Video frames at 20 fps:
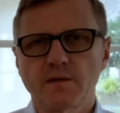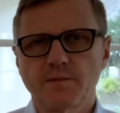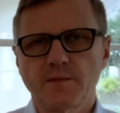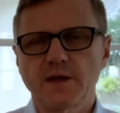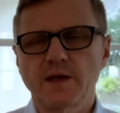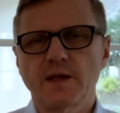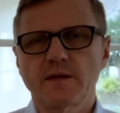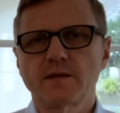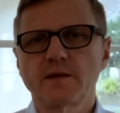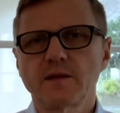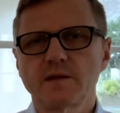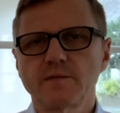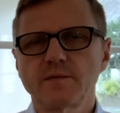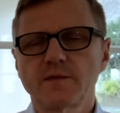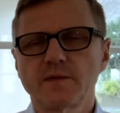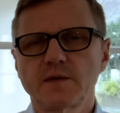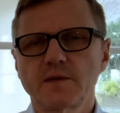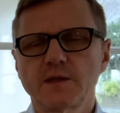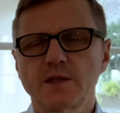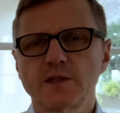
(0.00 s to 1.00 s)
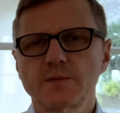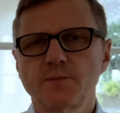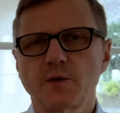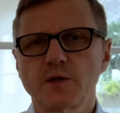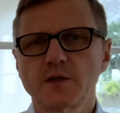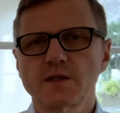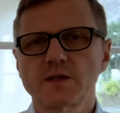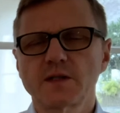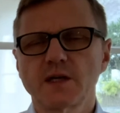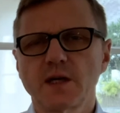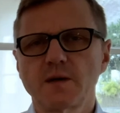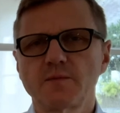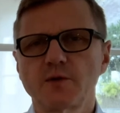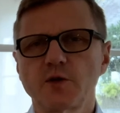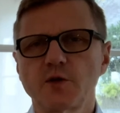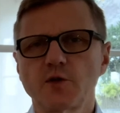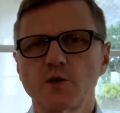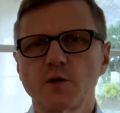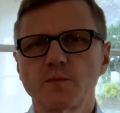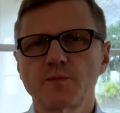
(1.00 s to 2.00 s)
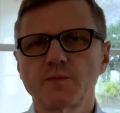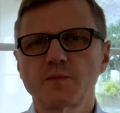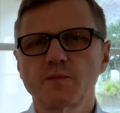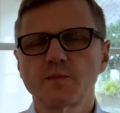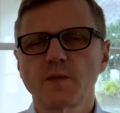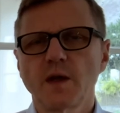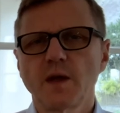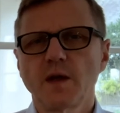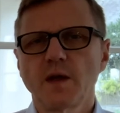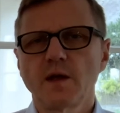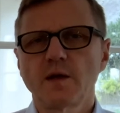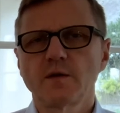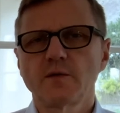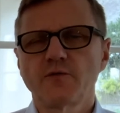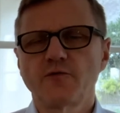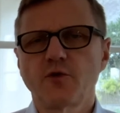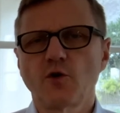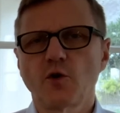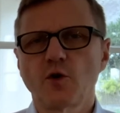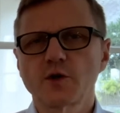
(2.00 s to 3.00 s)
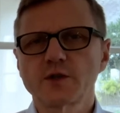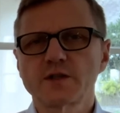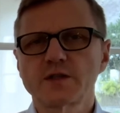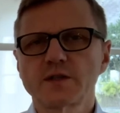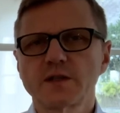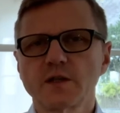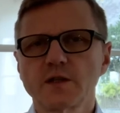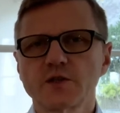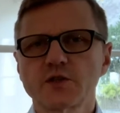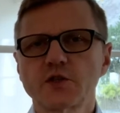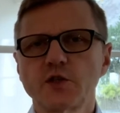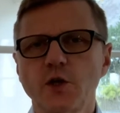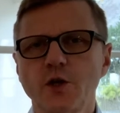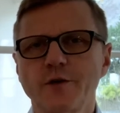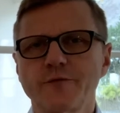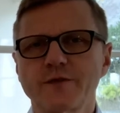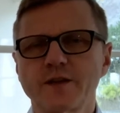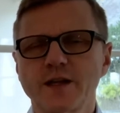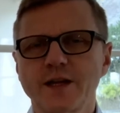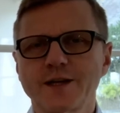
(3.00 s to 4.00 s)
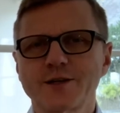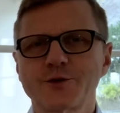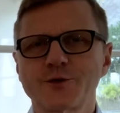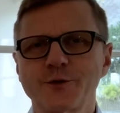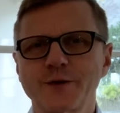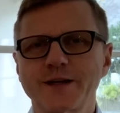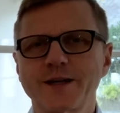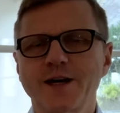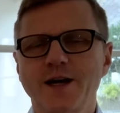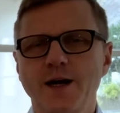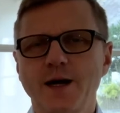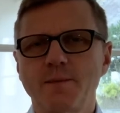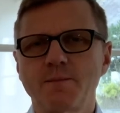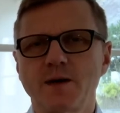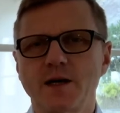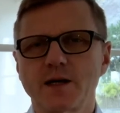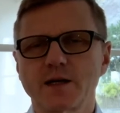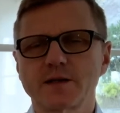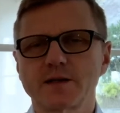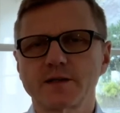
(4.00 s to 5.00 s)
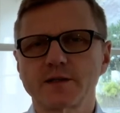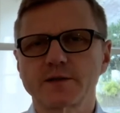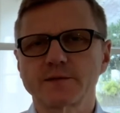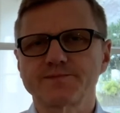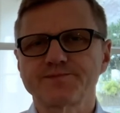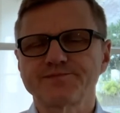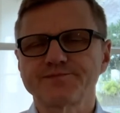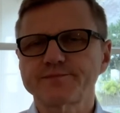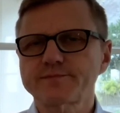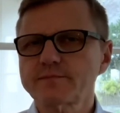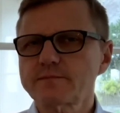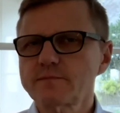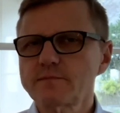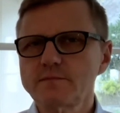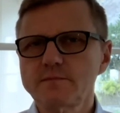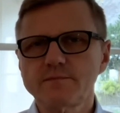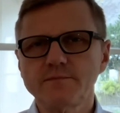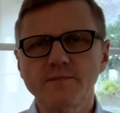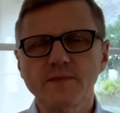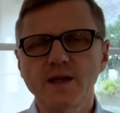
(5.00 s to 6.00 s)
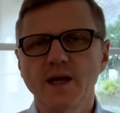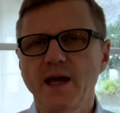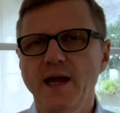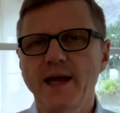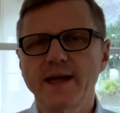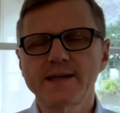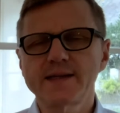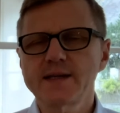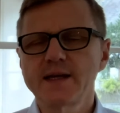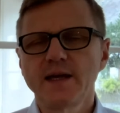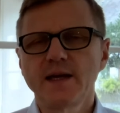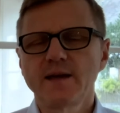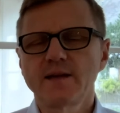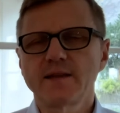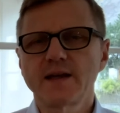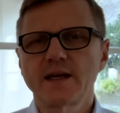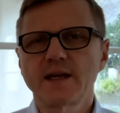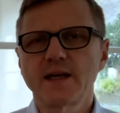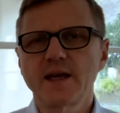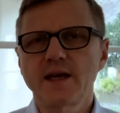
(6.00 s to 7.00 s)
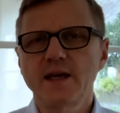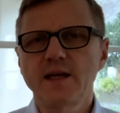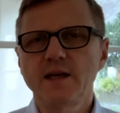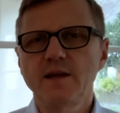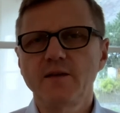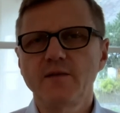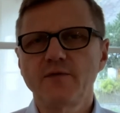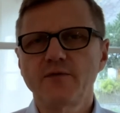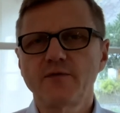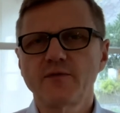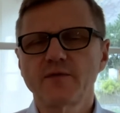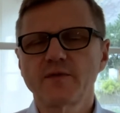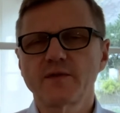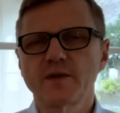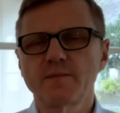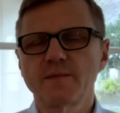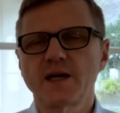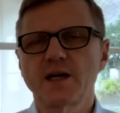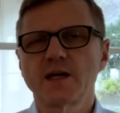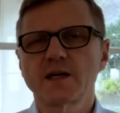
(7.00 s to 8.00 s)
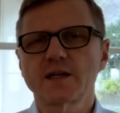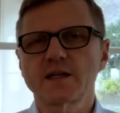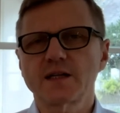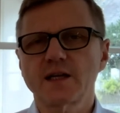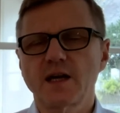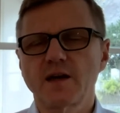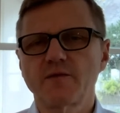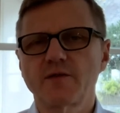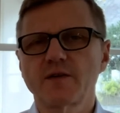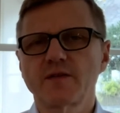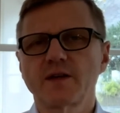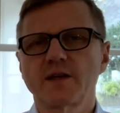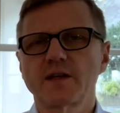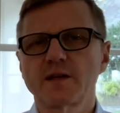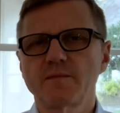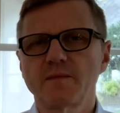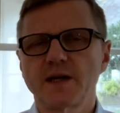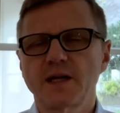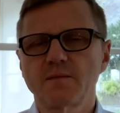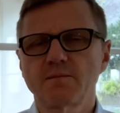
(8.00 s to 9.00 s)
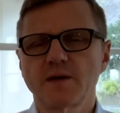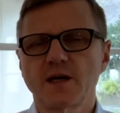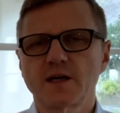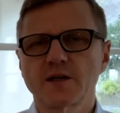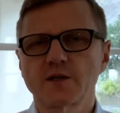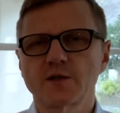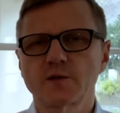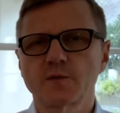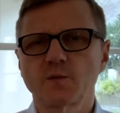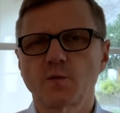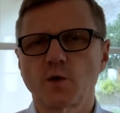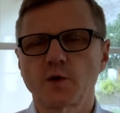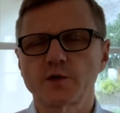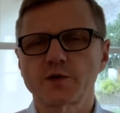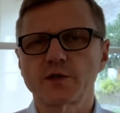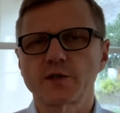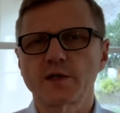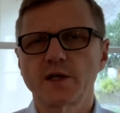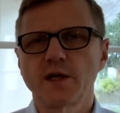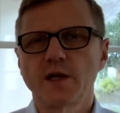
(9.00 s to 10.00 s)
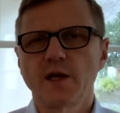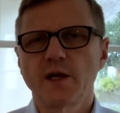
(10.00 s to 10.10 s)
At this point in time in Europe, Ford still served the luxury car market. And They gave the market everything the market wanted.